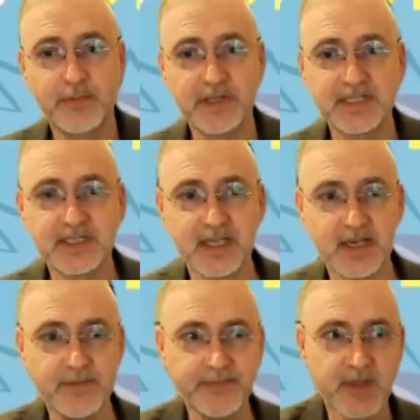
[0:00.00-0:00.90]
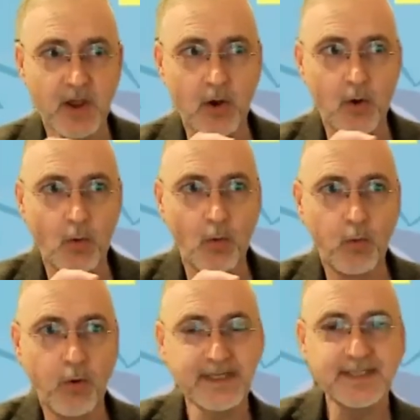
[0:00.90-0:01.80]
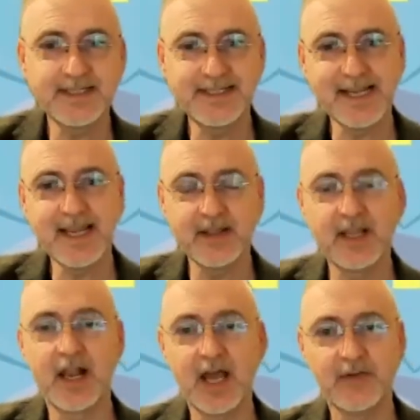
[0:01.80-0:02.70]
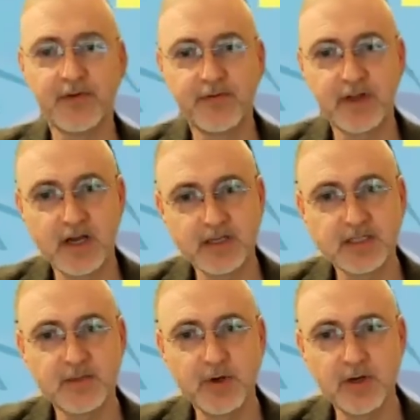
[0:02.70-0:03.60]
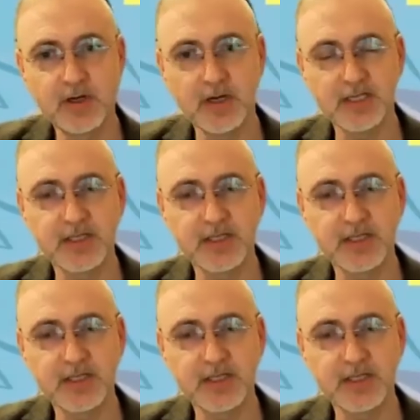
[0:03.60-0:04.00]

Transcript: But to say, what does a day in the life of a customer,